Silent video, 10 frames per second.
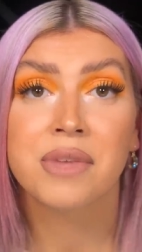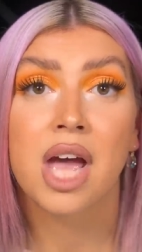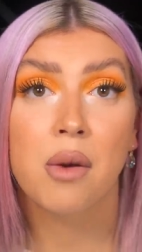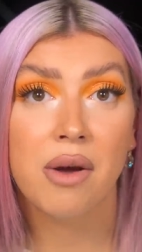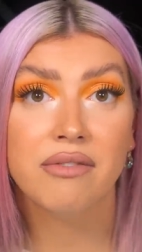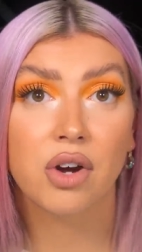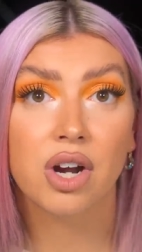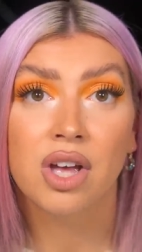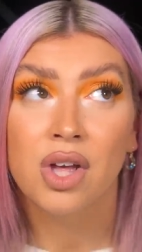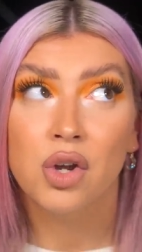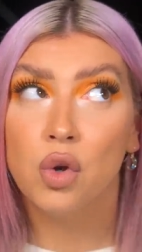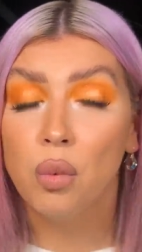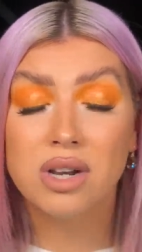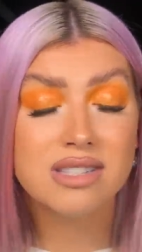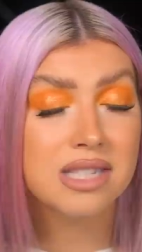However, no
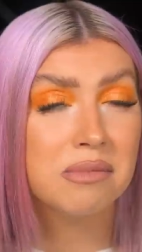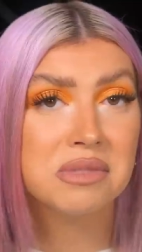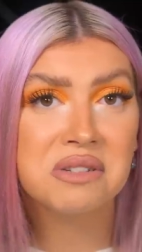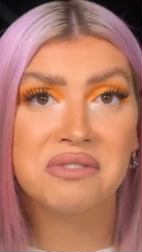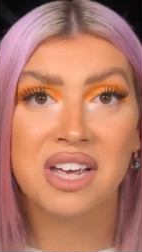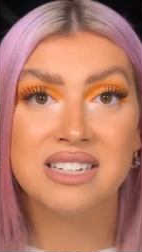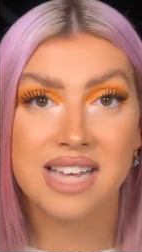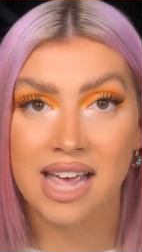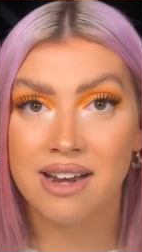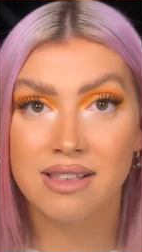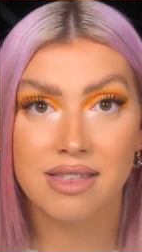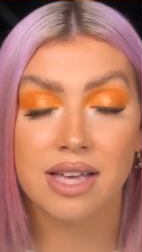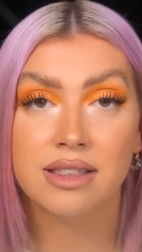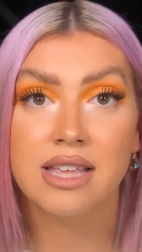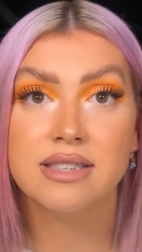one seemed to find
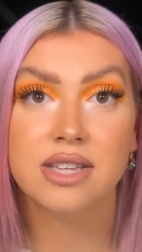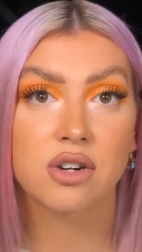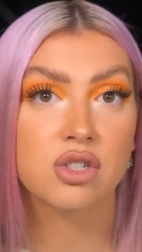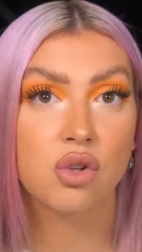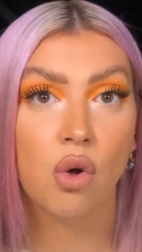anything. They searched